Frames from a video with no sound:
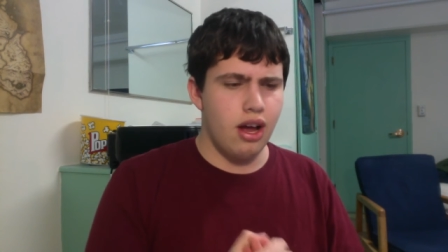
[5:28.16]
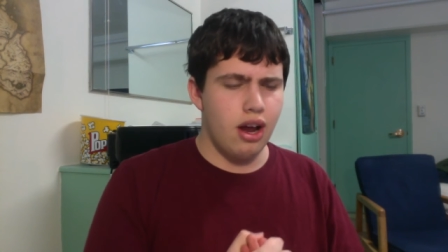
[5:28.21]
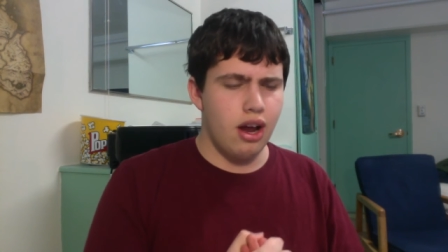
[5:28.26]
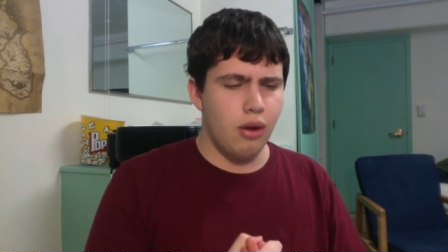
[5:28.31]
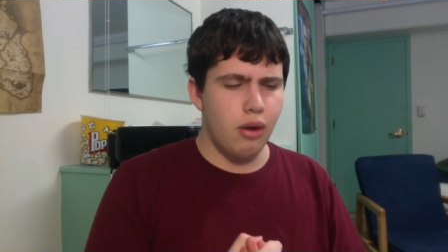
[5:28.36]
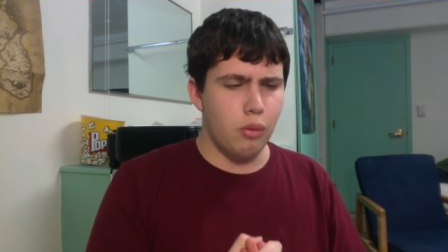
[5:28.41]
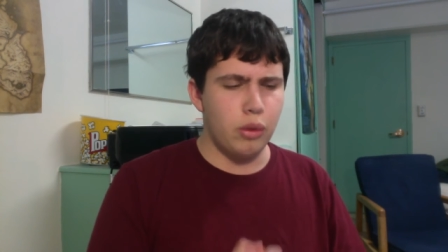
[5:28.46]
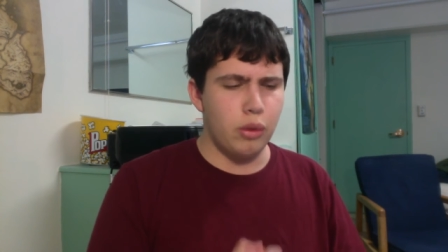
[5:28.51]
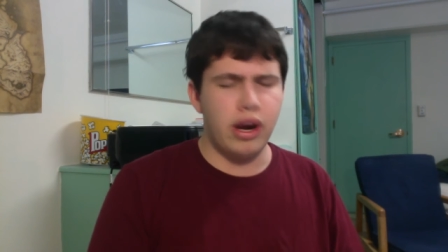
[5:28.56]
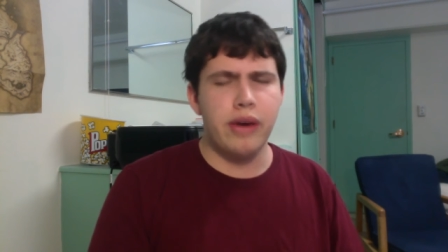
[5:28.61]

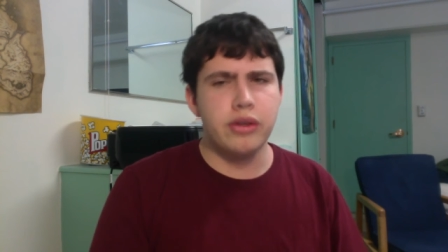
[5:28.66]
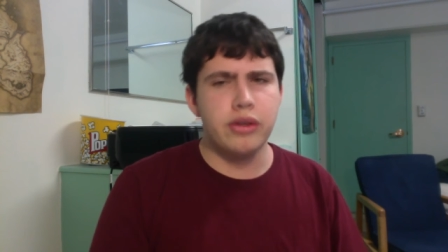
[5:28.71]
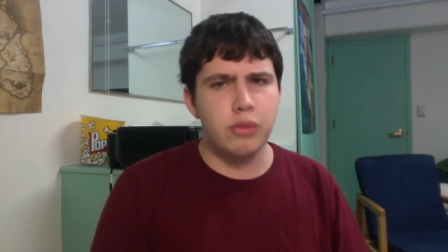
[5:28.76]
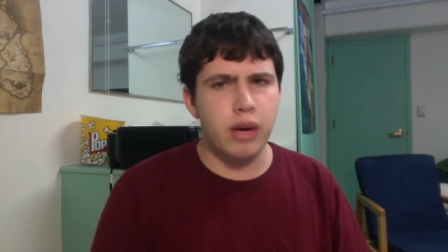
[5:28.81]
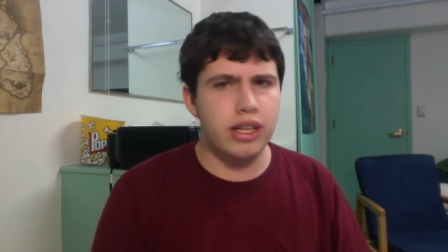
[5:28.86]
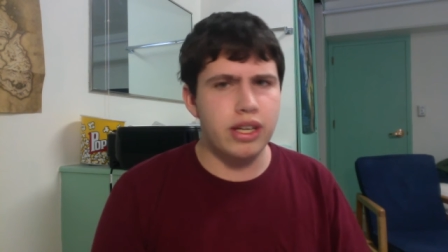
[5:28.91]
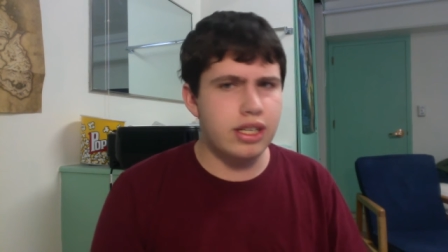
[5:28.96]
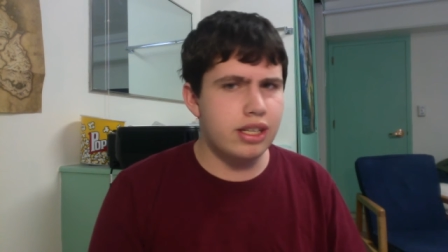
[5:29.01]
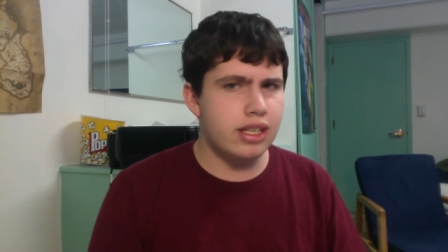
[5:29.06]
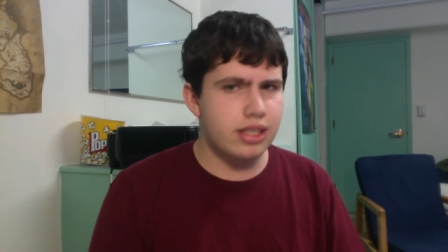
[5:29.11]
when I was
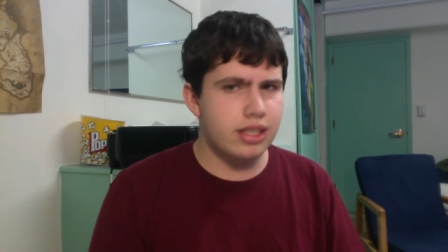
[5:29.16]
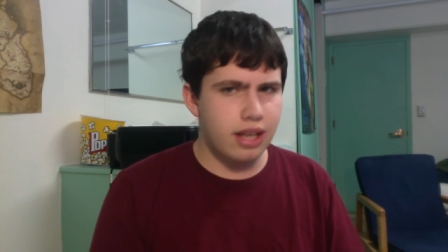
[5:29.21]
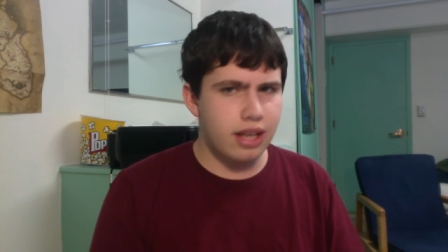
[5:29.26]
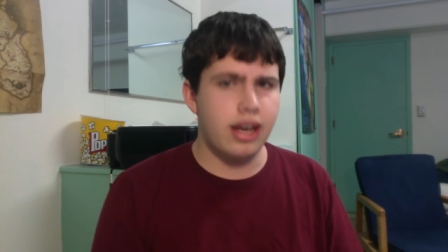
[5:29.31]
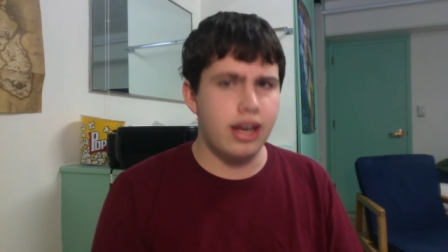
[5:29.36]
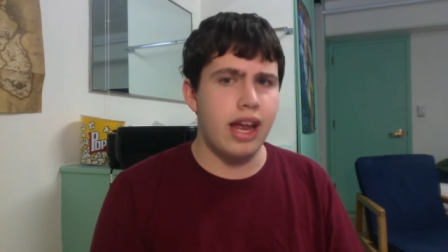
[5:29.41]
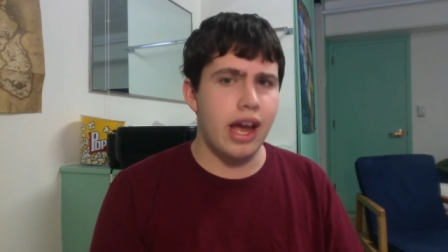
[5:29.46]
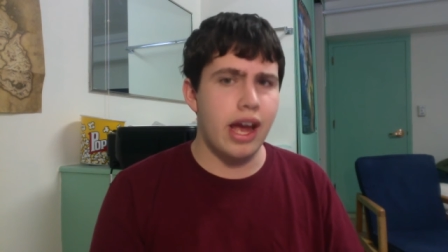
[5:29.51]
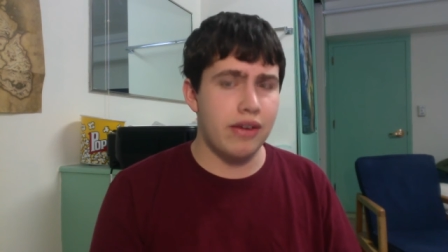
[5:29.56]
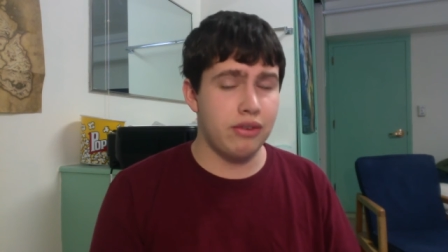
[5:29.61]
watching the second
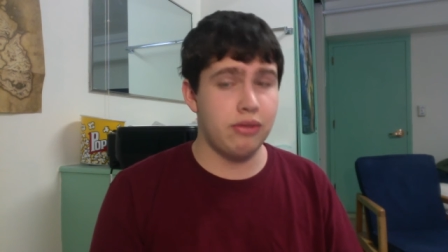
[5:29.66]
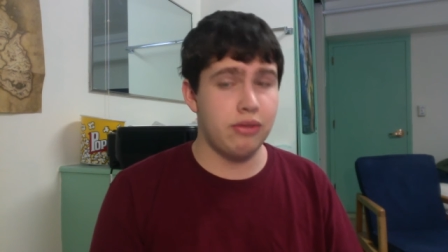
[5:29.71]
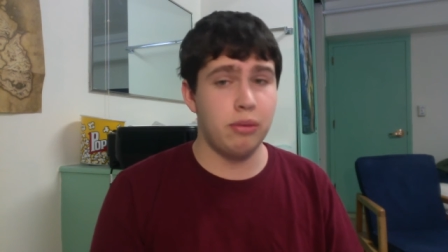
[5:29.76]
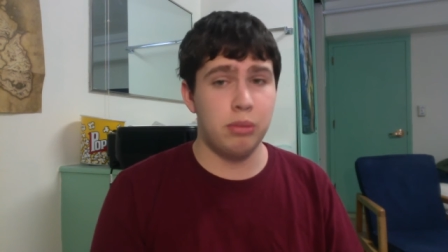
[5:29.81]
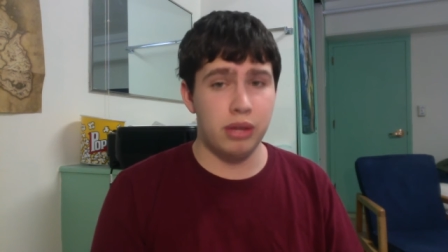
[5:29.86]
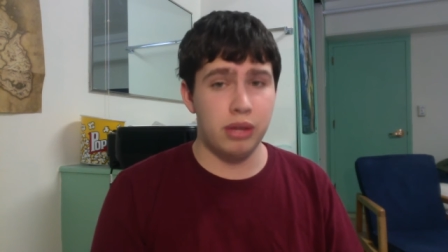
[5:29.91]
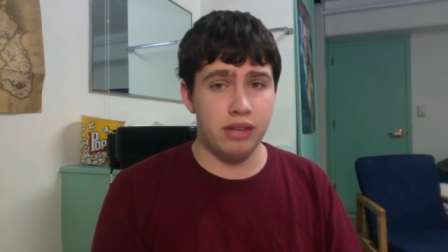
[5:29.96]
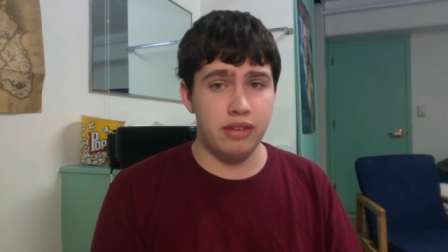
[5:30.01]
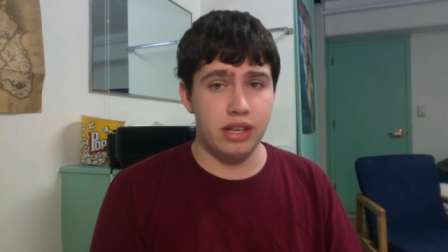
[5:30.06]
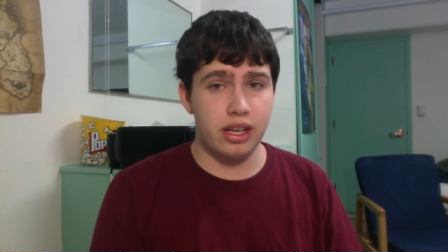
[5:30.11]
half of
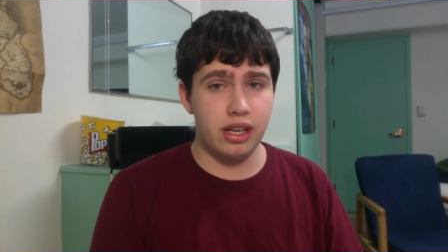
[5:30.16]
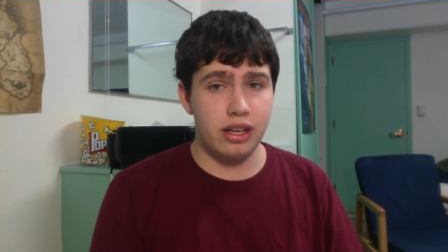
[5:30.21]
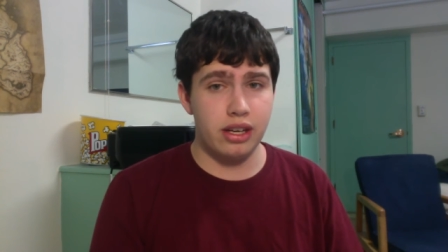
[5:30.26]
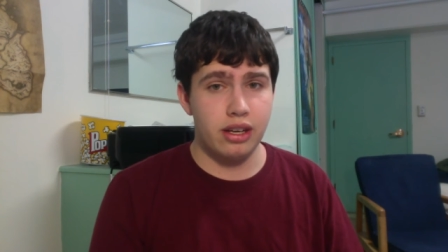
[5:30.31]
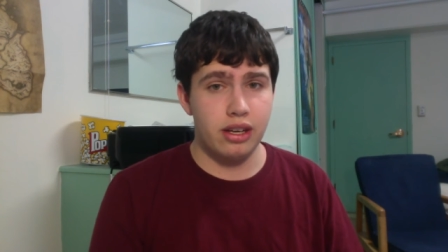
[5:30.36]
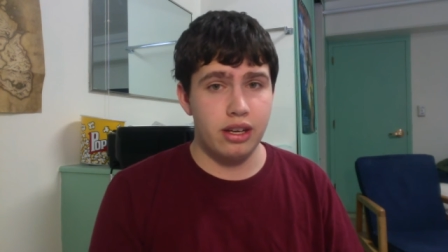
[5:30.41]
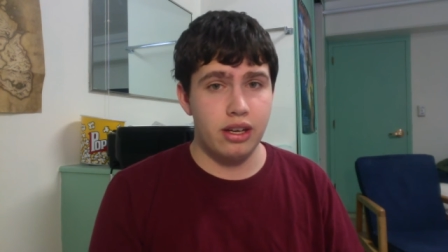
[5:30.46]
Oblivion,